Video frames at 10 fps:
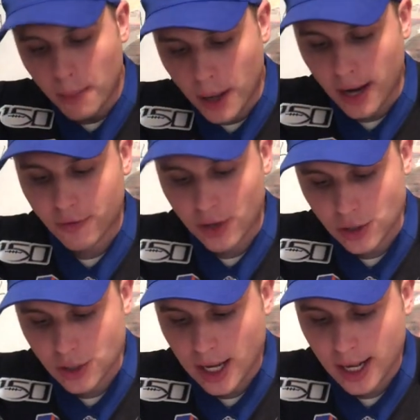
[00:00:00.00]
But
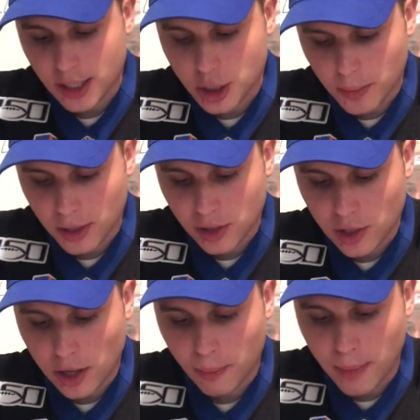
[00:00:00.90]
Fresno State, a legitimate
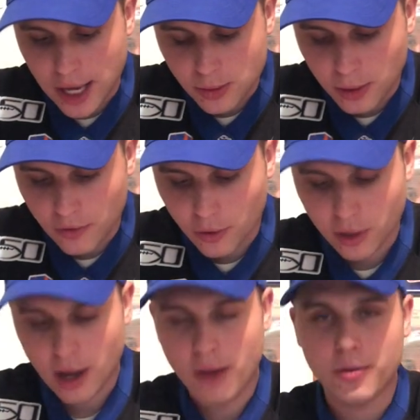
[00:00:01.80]
contender. Best win for
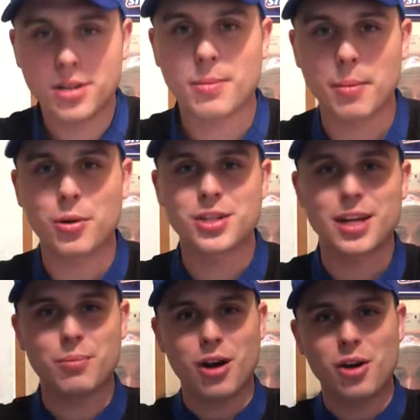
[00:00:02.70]
the conference, my Boise
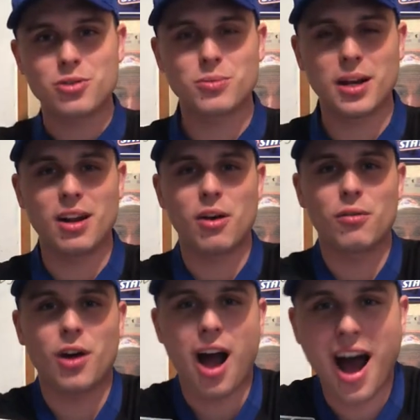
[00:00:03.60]
State Broncos win
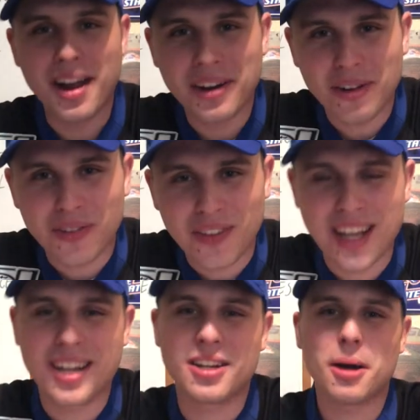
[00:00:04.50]
over
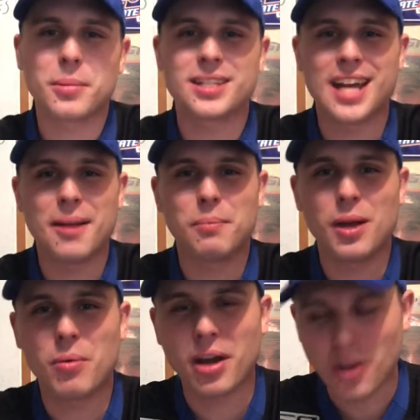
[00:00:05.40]
undefeated number 10
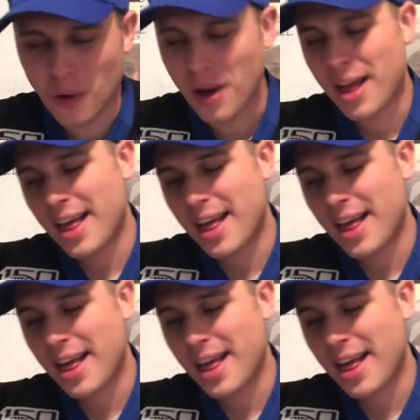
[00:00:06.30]
BYU.